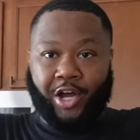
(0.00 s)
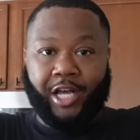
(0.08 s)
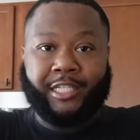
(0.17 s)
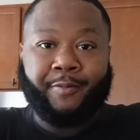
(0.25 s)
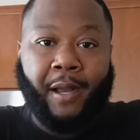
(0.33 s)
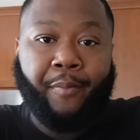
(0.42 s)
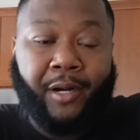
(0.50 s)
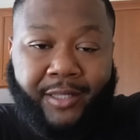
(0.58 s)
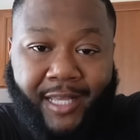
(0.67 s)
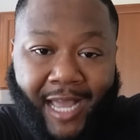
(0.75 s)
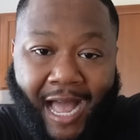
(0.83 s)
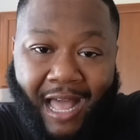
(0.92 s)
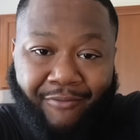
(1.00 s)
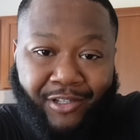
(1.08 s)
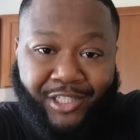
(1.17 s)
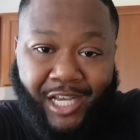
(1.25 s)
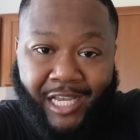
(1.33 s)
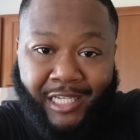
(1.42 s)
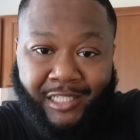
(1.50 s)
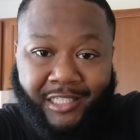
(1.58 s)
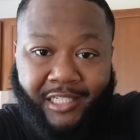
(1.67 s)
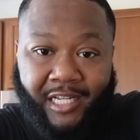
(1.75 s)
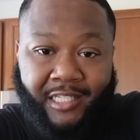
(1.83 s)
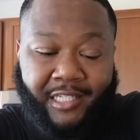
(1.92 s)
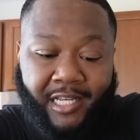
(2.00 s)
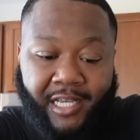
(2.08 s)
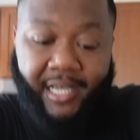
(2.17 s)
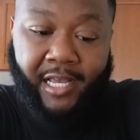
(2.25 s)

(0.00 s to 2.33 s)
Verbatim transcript: It's my birthday. I haven't changed into